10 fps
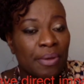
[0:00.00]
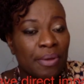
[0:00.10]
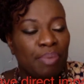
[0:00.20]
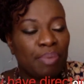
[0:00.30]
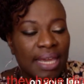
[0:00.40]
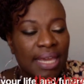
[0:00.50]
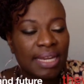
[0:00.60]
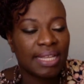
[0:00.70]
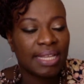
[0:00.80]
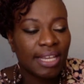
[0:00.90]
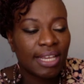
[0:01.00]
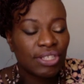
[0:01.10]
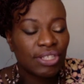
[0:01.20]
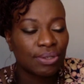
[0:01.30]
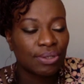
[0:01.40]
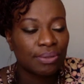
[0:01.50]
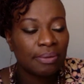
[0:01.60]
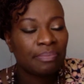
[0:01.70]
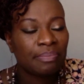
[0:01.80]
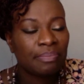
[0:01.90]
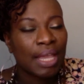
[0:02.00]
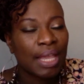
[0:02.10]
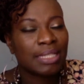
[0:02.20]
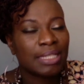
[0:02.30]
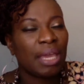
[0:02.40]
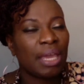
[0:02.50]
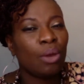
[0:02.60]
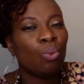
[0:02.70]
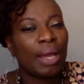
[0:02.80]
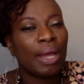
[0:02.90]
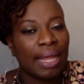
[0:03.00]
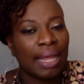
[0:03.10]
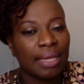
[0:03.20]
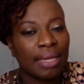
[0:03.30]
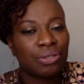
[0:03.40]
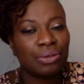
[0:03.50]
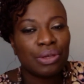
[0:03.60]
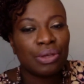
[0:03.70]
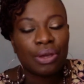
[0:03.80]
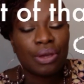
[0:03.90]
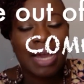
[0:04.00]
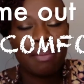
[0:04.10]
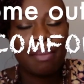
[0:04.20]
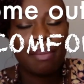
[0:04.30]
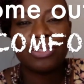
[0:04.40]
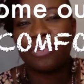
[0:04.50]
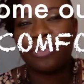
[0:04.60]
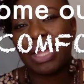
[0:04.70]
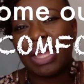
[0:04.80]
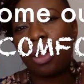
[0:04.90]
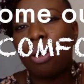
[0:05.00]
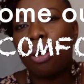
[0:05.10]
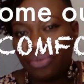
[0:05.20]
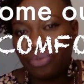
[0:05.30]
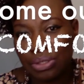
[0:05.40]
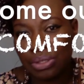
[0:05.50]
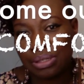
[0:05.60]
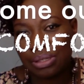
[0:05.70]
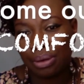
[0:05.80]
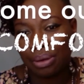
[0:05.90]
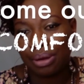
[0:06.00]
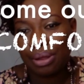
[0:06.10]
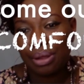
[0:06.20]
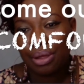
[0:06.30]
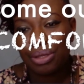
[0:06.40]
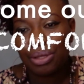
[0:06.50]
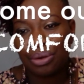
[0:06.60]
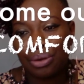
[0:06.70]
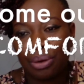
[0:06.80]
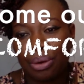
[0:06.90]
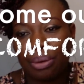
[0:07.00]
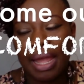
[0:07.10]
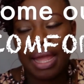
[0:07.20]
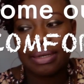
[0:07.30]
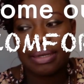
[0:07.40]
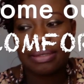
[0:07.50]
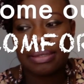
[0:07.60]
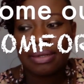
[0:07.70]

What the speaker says: Being intentional is being willing to come out of that comfort zone, and